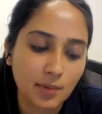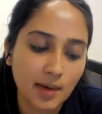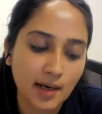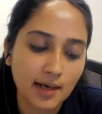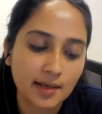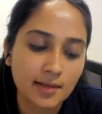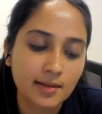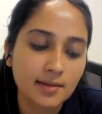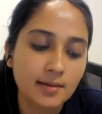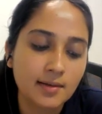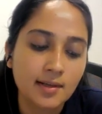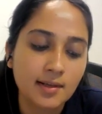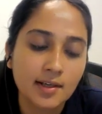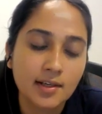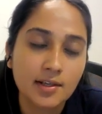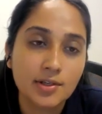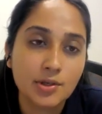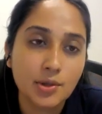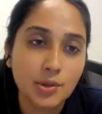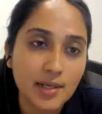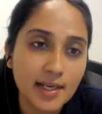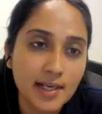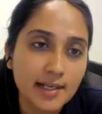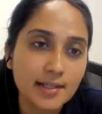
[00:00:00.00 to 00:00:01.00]
one,
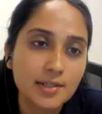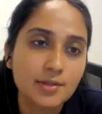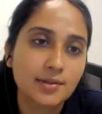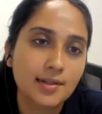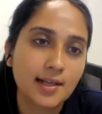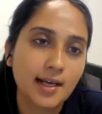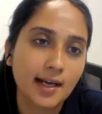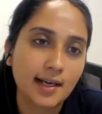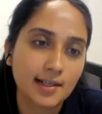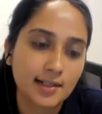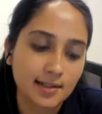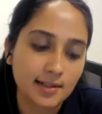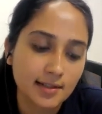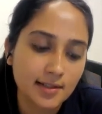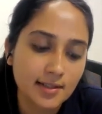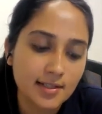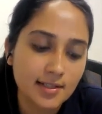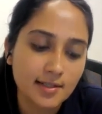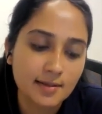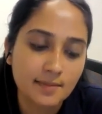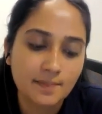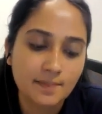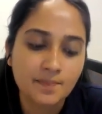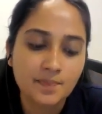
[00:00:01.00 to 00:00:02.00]
unique to the island,
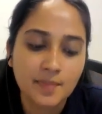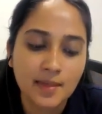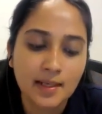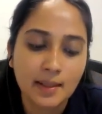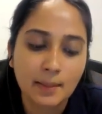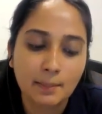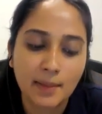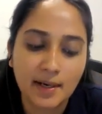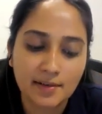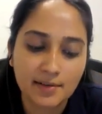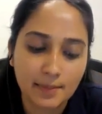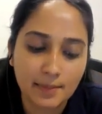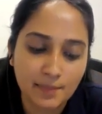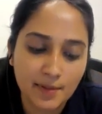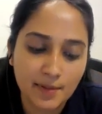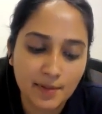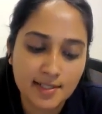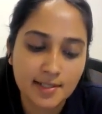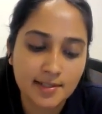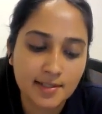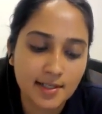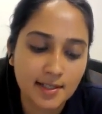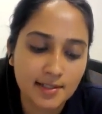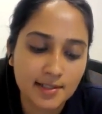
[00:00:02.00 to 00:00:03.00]
but
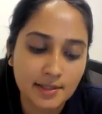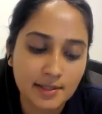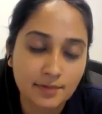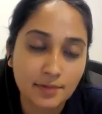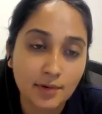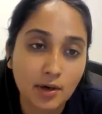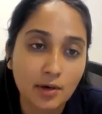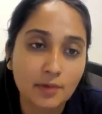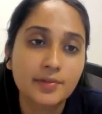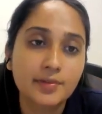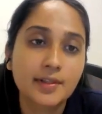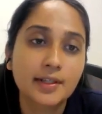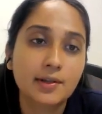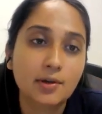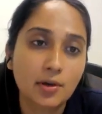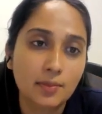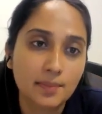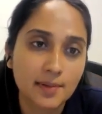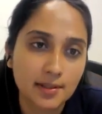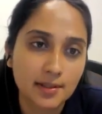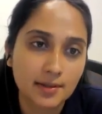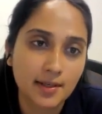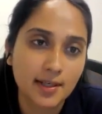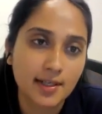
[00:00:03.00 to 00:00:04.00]
representative of the
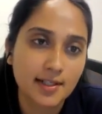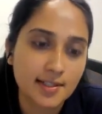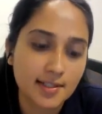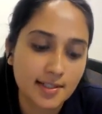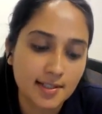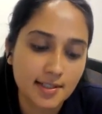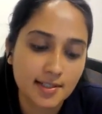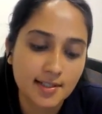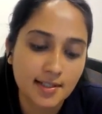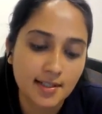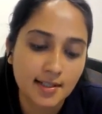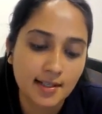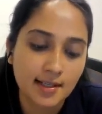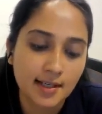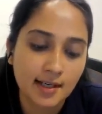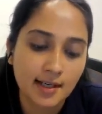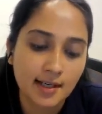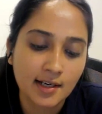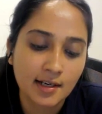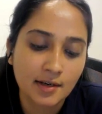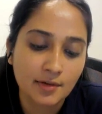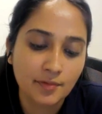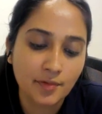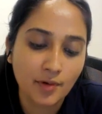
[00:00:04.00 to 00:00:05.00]
global crisis,
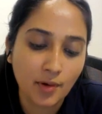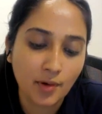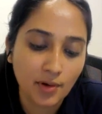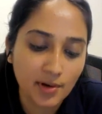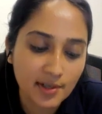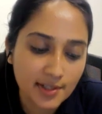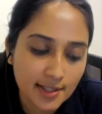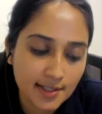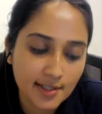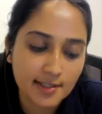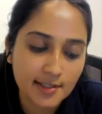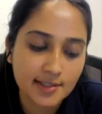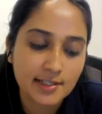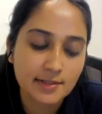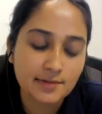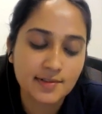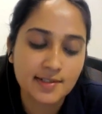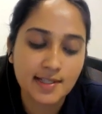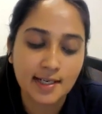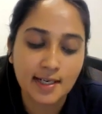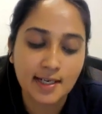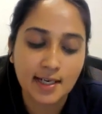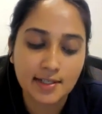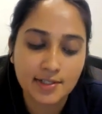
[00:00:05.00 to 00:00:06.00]
for alternatives
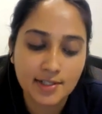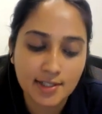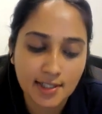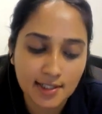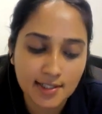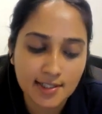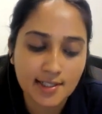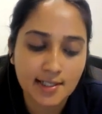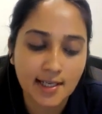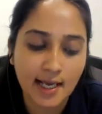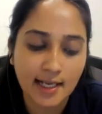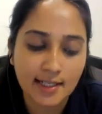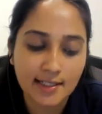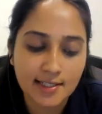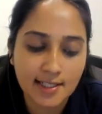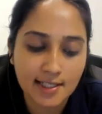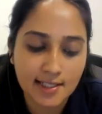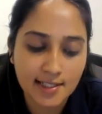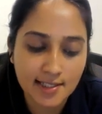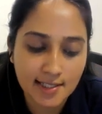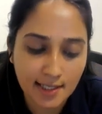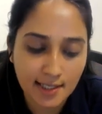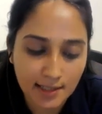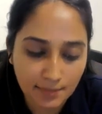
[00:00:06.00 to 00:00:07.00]
that are just and
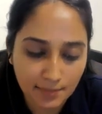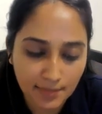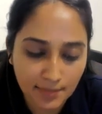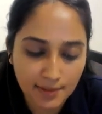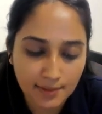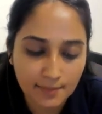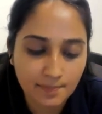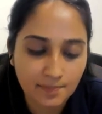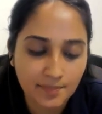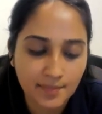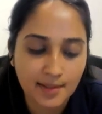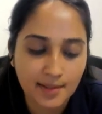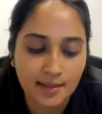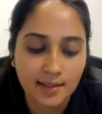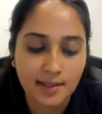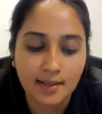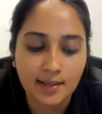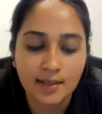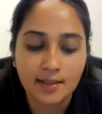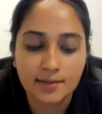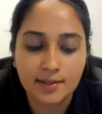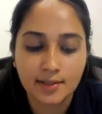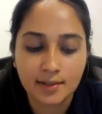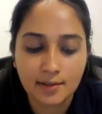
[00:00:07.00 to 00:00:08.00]
sustainable.
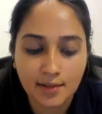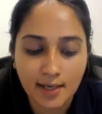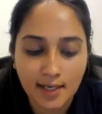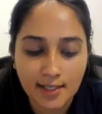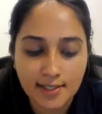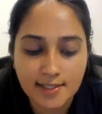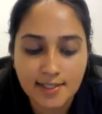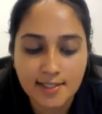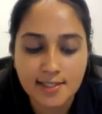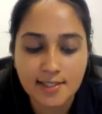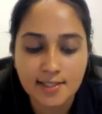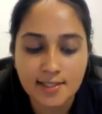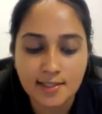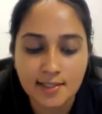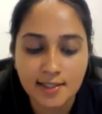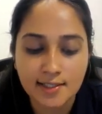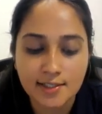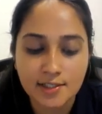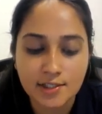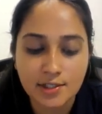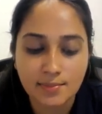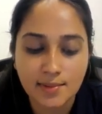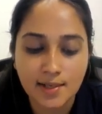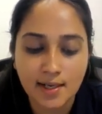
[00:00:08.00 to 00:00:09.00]
The crisis
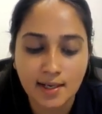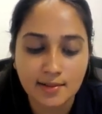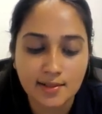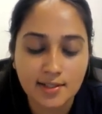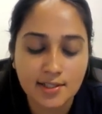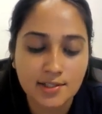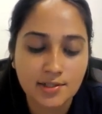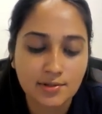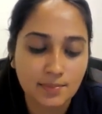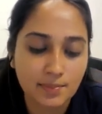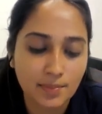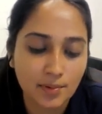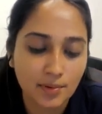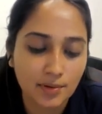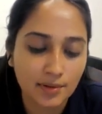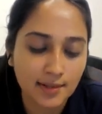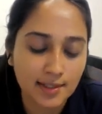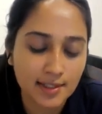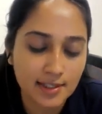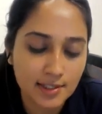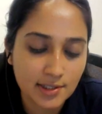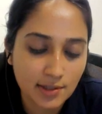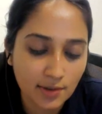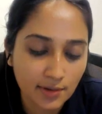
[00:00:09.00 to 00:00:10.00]
needs to be understood both
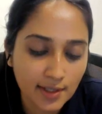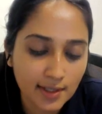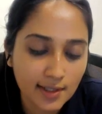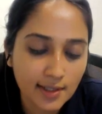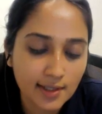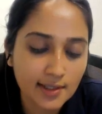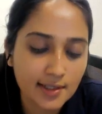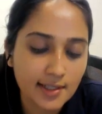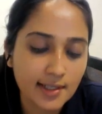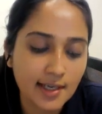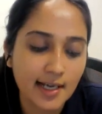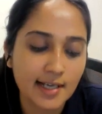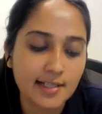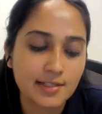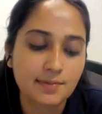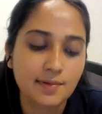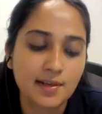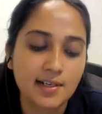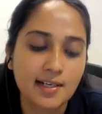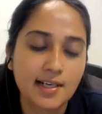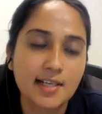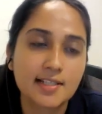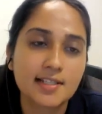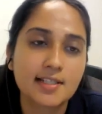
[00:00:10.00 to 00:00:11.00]
historically as
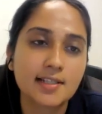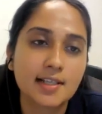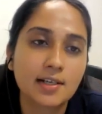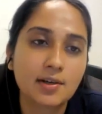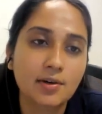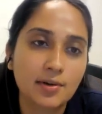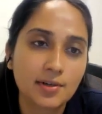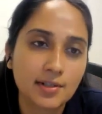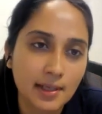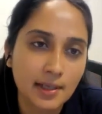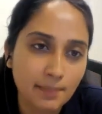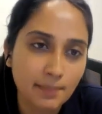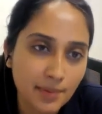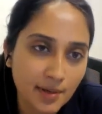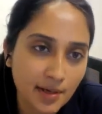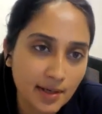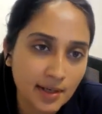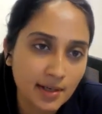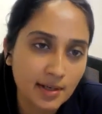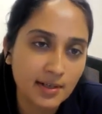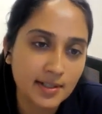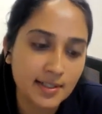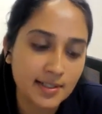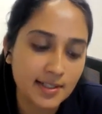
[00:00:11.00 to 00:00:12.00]
well as in the
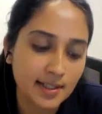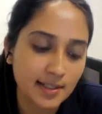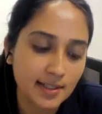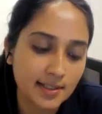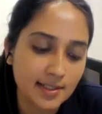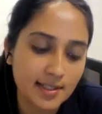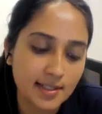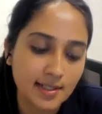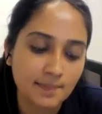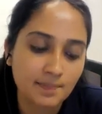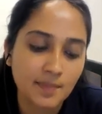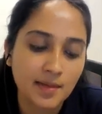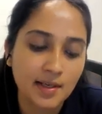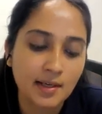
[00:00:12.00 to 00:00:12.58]
contemporary context,